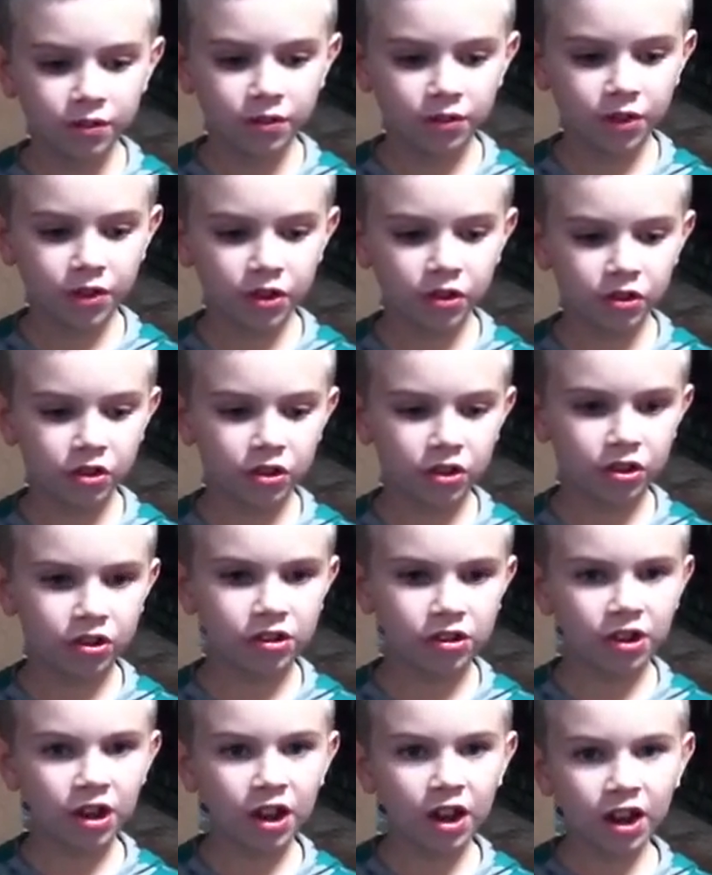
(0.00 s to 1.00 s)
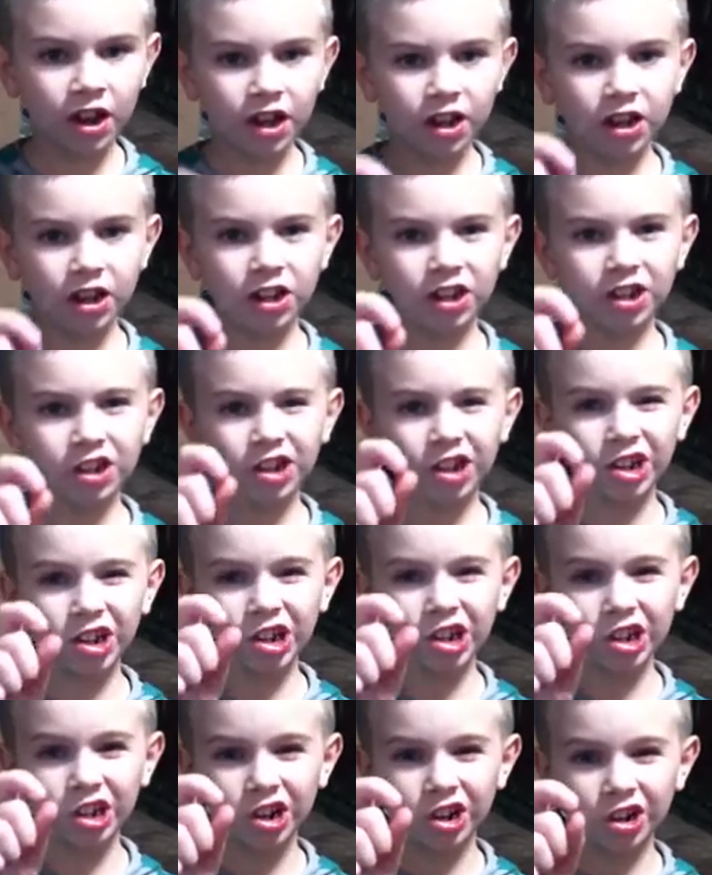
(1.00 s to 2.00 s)
there's a
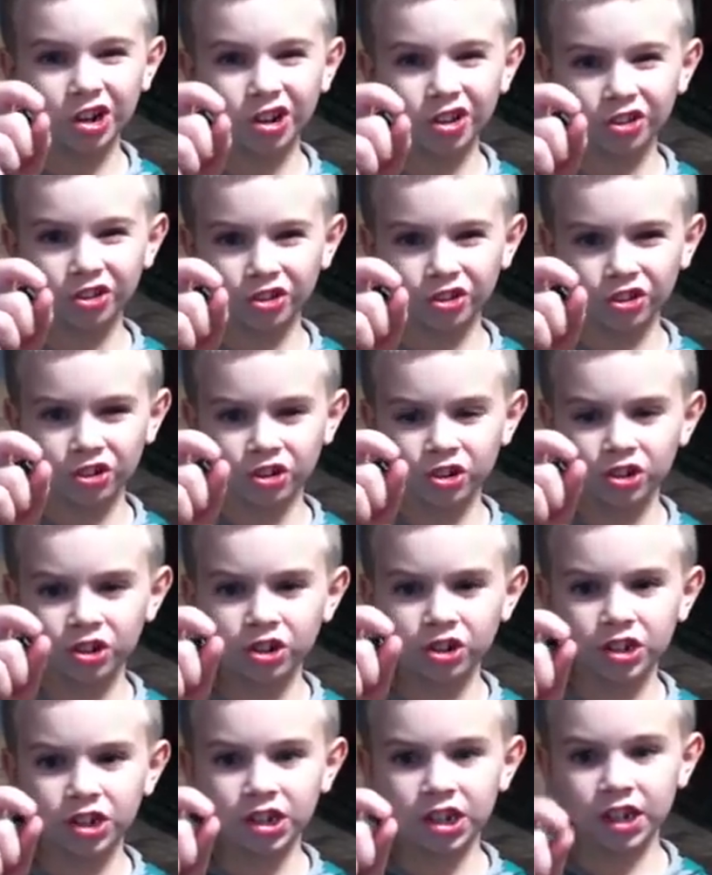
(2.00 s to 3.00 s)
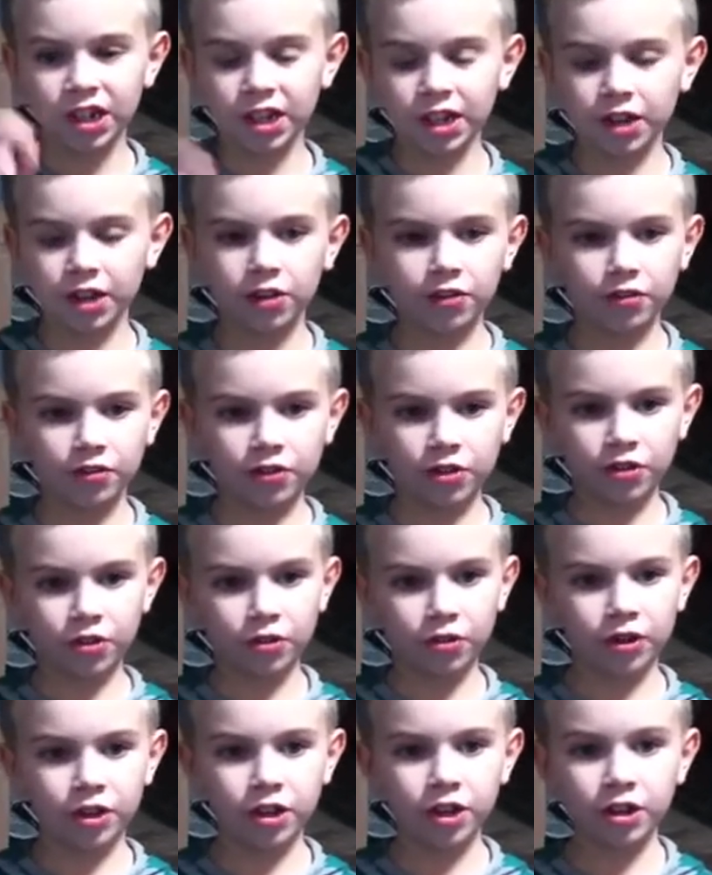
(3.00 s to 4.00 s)
tiny other negative to it.